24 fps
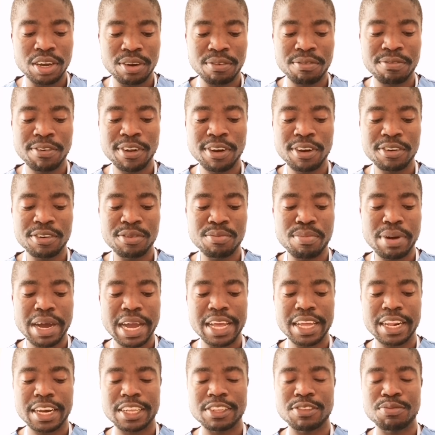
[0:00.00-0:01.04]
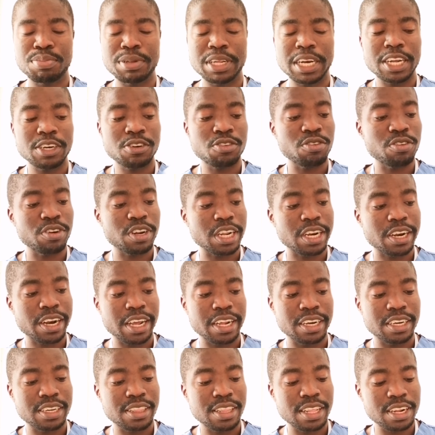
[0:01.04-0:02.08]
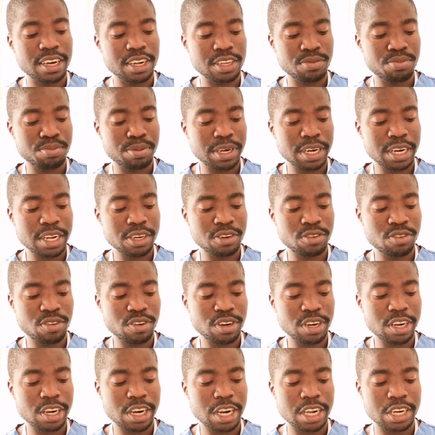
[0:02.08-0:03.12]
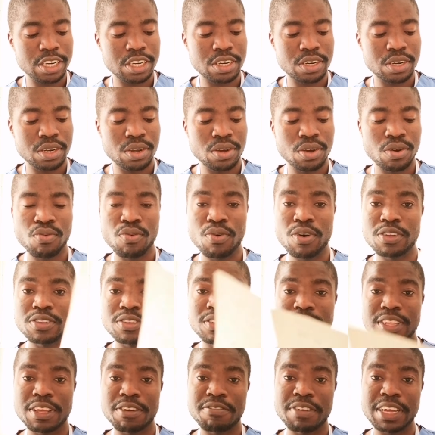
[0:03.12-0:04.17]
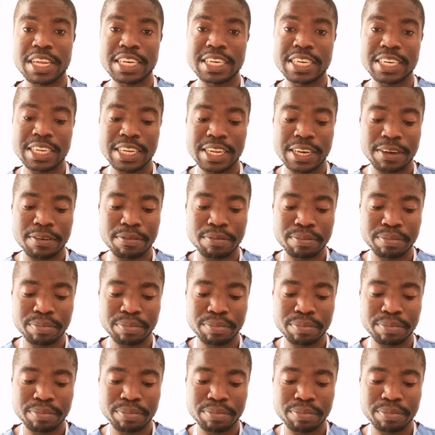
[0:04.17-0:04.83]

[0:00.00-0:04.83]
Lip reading: followed by respiratory rate. The respiratory rate was 17,